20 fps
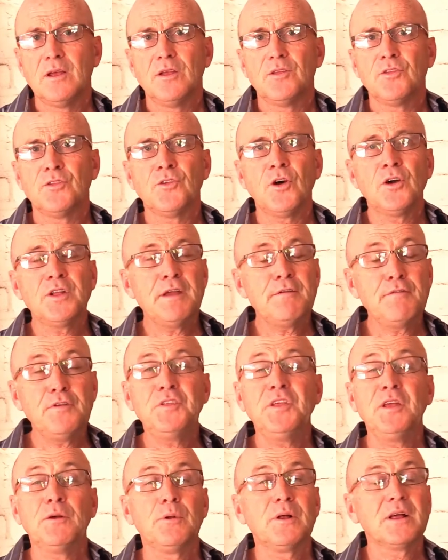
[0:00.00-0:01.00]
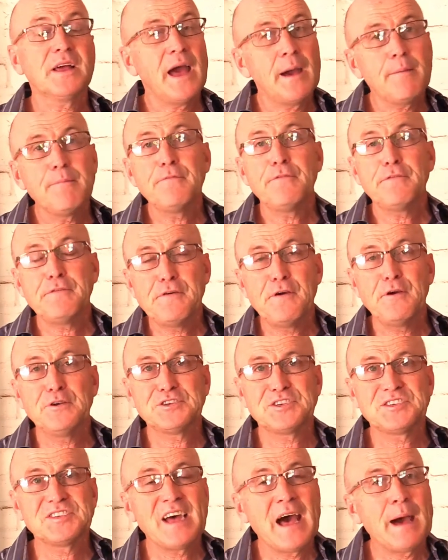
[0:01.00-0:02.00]
Not everything will come
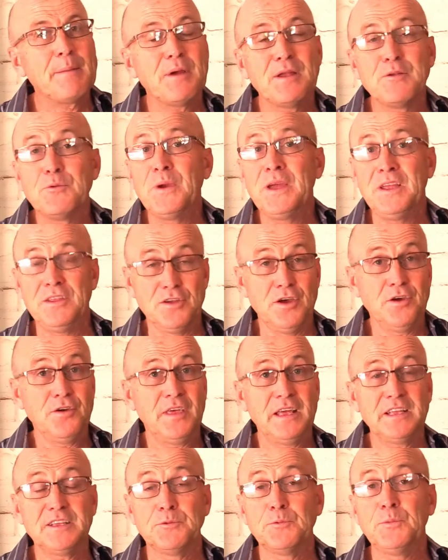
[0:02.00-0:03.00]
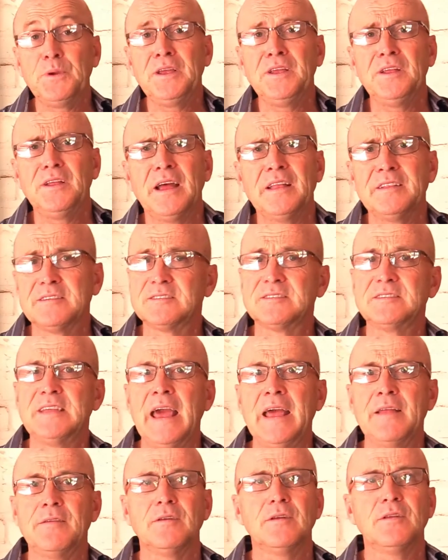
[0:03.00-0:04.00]
first time, and we know that, and we
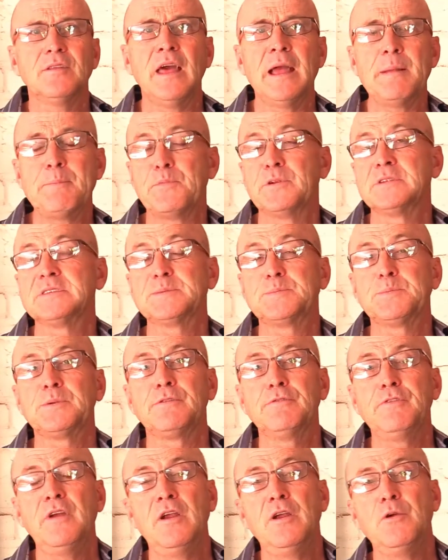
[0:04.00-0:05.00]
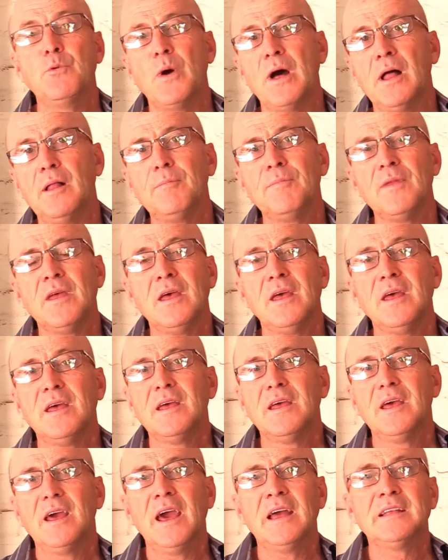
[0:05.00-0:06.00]
understand that principle very well.
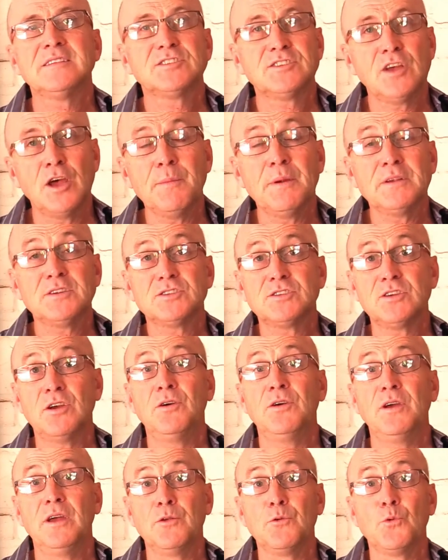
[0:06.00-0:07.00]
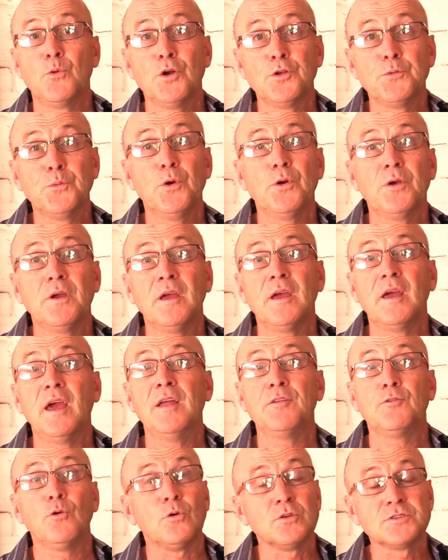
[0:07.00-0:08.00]
And so much so in woodworking
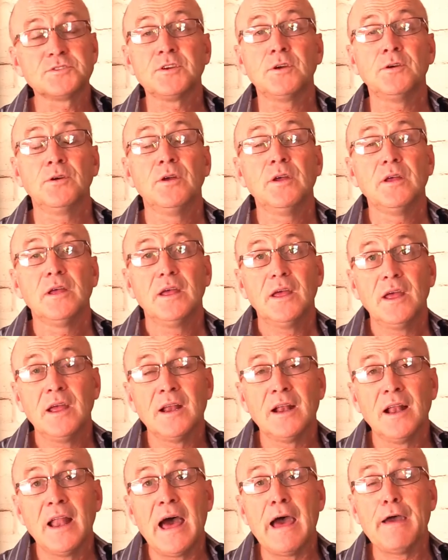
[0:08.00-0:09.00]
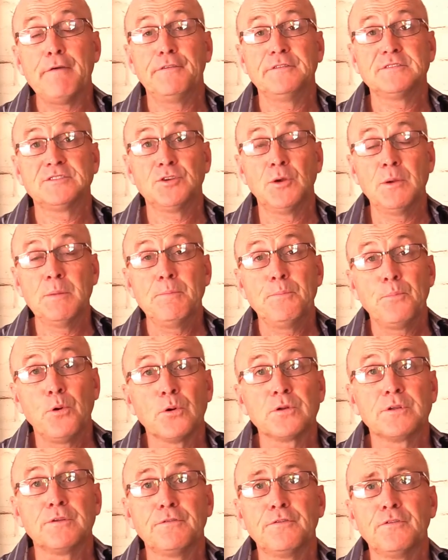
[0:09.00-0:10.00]
and also in life. It's so
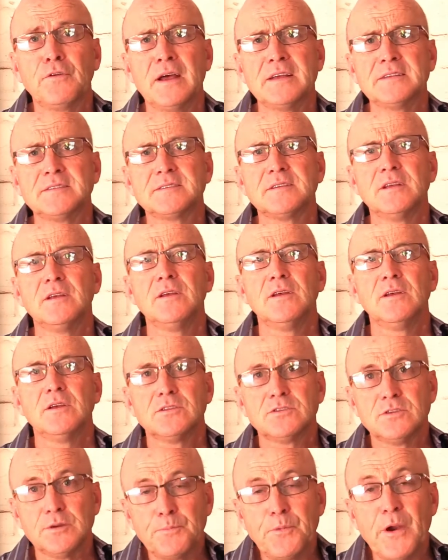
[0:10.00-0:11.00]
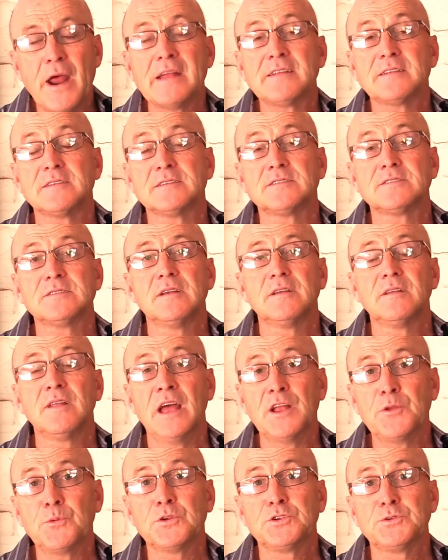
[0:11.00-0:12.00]
important for us to practice
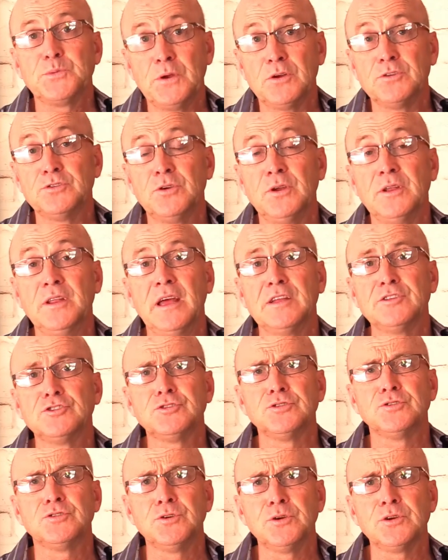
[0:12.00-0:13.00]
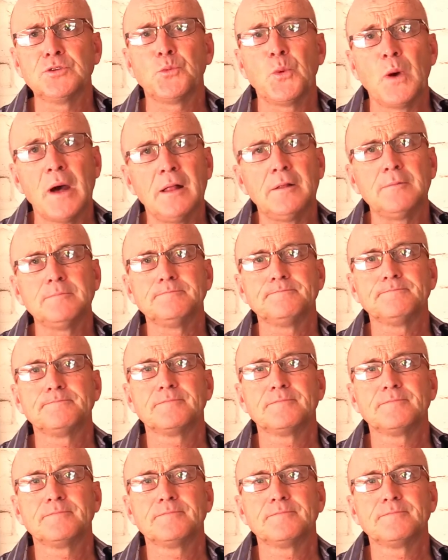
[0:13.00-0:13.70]
that which we are doing and to do it well.